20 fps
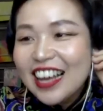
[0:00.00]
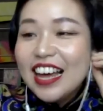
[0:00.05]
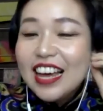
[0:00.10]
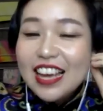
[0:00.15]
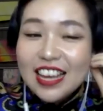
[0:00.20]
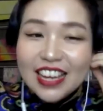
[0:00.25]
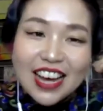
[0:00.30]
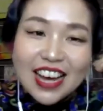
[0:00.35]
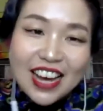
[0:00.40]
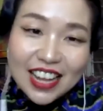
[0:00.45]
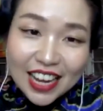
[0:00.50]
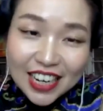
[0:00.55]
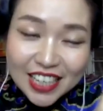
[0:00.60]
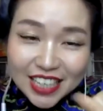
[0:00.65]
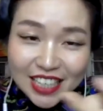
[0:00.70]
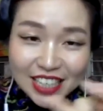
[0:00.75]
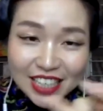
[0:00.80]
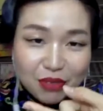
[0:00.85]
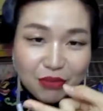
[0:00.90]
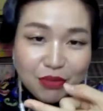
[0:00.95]
Yeah, actually
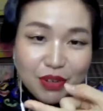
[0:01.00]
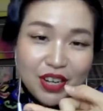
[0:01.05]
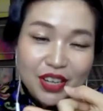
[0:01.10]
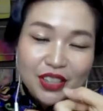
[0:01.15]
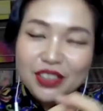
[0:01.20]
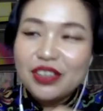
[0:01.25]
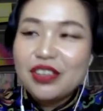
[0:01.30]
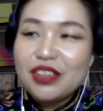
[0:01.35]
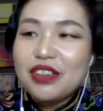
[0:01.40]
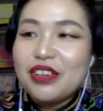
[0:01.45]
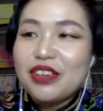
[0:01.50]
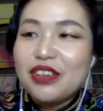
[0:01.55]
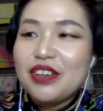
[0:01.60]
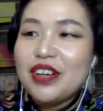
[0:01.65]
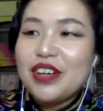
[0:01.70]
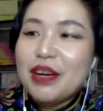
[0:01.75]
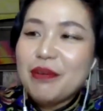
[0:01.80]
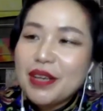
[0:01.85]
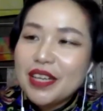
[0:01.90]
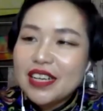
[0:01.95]
this worked, you know.
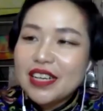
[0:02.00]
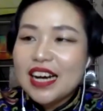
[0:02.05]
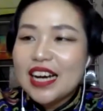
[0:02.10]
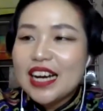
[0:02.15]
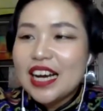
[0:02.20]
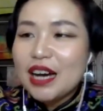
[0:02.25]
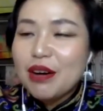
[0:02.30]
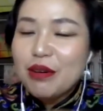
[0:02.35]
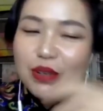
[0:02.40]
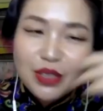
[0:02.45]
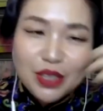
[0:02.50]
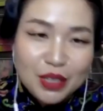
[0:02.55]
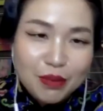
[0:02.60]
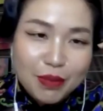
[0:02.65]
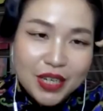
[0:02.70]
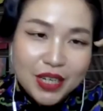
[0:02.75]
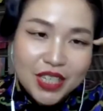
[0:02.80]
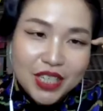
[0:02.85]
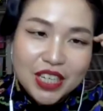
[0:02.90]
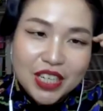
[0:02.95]
I mean, I was just
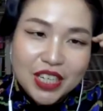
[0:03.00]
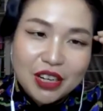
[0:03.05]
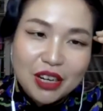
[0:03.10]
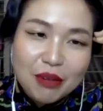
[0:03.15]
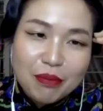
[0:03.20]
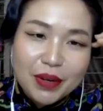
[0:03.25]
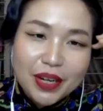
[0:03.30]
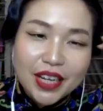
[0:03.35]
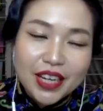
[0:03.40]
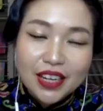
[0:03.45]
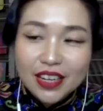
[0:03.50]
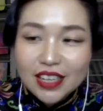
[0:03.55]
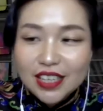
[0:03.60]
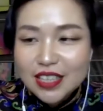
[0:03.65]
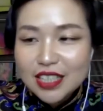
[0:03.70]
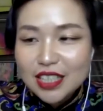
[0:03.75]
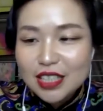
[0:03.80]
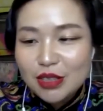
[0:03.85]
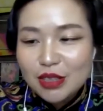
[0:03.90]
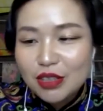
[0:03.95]
mentioning on my
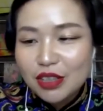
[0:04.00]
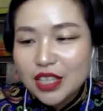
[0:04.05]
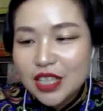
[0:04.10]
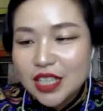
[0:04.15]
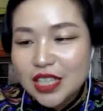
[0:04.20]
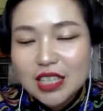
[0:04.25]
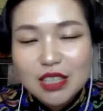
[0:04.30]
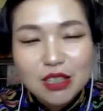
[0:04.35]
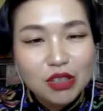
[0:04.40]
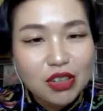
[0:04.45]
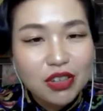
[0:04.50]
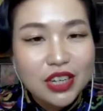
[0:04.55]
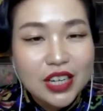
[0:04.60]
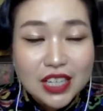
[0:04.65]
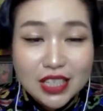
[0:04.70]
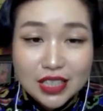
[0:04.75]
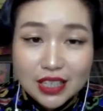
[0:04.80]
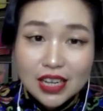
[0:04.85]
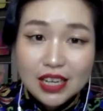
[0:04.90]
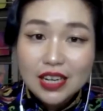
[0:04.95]
Insta stories
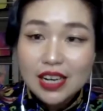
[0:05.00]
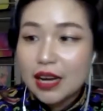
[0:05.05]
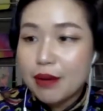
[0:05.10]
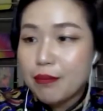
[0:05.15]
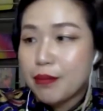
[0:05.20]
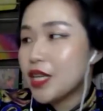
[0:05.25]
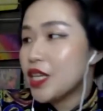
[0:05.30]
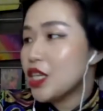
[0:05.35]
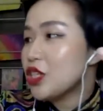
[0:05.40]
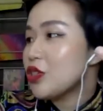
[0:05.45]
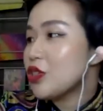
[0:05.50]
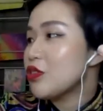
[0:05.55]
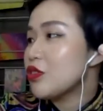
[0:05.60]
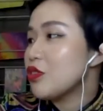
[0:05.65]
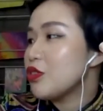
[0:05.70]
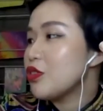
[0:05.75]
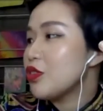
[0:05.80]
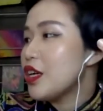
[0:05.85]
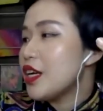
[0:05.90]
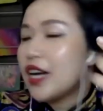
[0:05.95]
and I managed
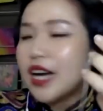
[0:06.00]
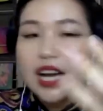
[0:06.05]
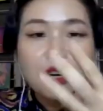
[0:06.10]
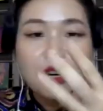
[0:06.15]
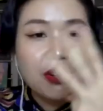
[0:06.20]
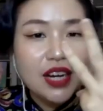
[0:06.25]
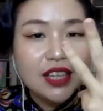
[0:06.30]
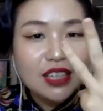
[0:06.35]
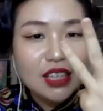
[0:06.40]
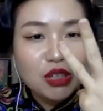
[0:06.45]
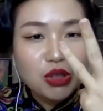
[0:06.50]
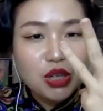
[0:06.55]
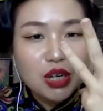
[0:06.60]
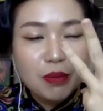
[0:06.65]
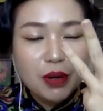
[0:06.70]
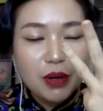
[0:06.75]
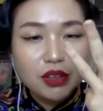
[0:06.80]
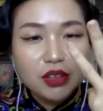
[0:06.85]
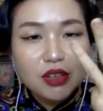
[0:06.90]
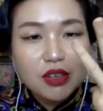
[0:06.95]
to, I created 3
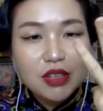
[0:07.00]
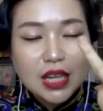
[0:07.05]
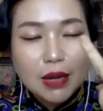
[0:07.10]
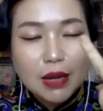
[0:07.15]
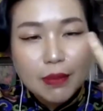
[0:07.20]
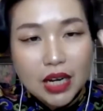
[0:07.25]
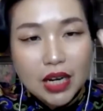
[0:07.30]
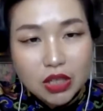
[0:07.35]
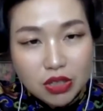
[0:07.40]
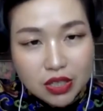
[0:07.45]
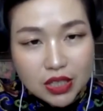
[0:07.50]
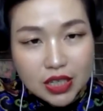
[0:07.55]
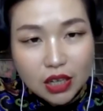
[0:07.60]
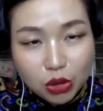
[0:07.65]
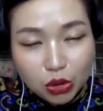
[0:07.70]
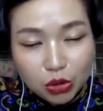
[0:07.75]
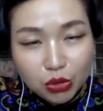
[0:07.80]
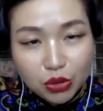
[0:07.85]
bottles. I managed to sell 2